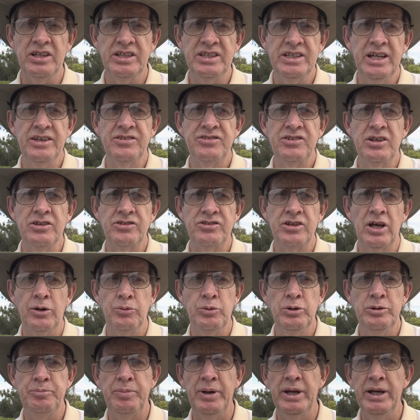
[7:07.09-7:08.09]
distance I
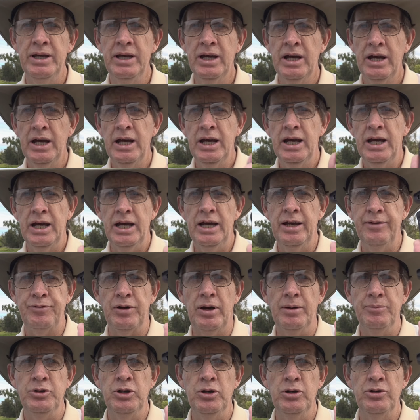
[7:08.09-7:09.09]
would be if
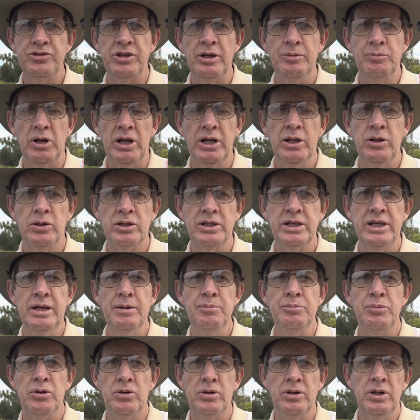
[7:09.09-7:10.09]
I'm using my little
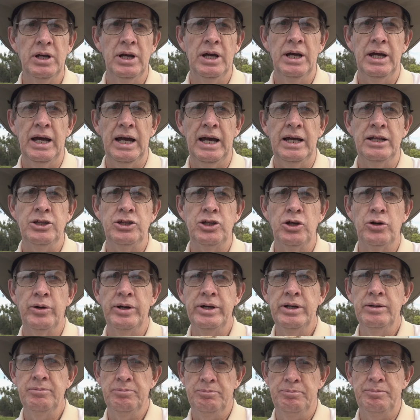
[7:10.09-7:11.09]
gimbal and
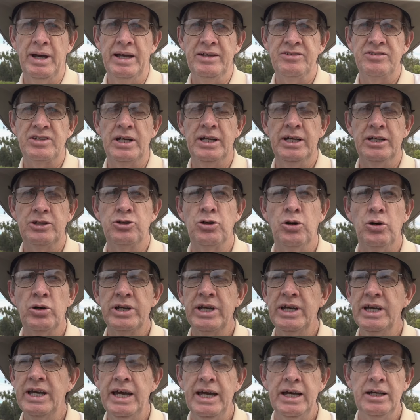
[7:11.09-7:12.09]
doing basically a
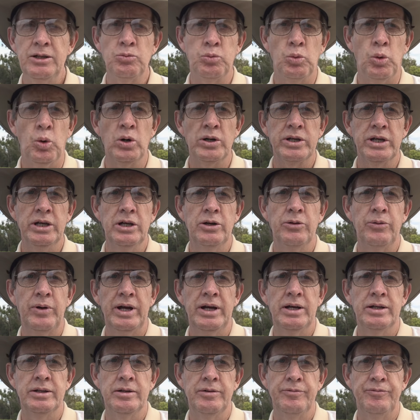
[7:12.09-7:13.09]
talking head walking
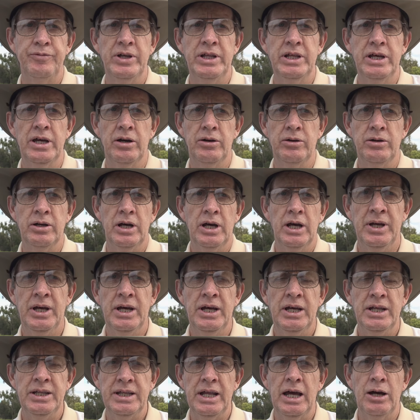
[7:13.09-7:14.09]
around video.
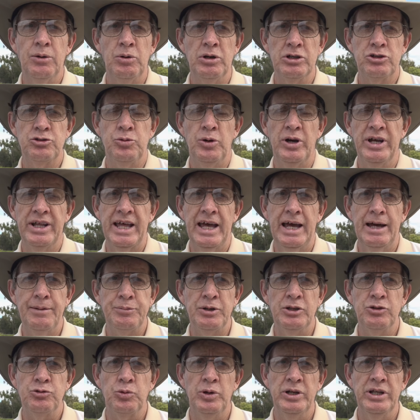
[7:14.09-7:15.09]
Now watch what
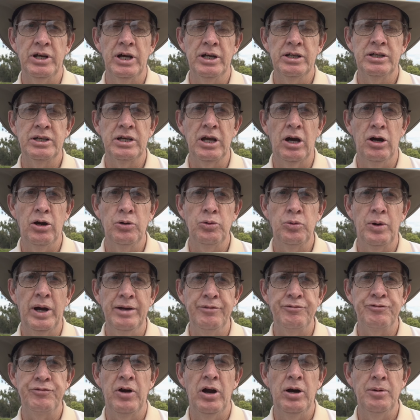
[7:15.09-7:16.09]
happens when I go away
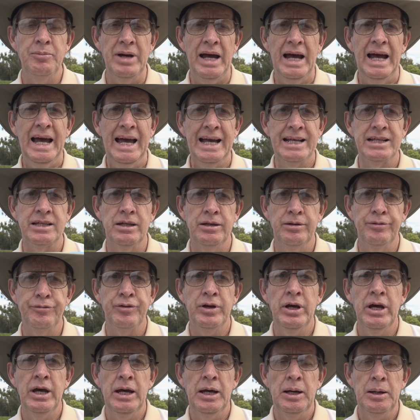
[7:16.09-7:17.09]
from active
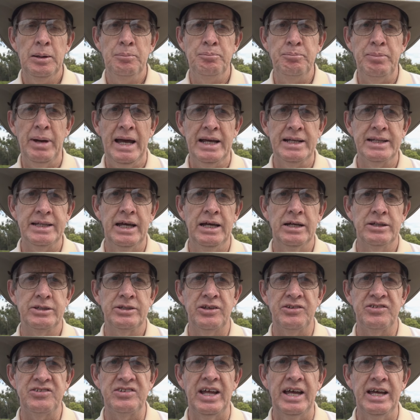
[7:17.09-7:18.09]
back down
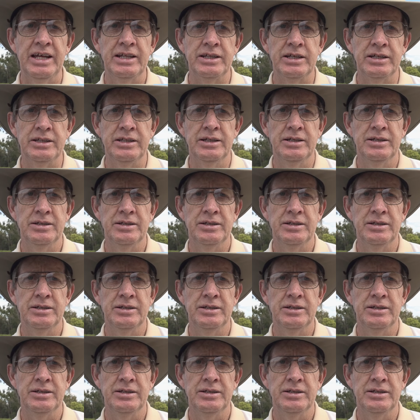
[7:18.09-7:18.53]
to standard.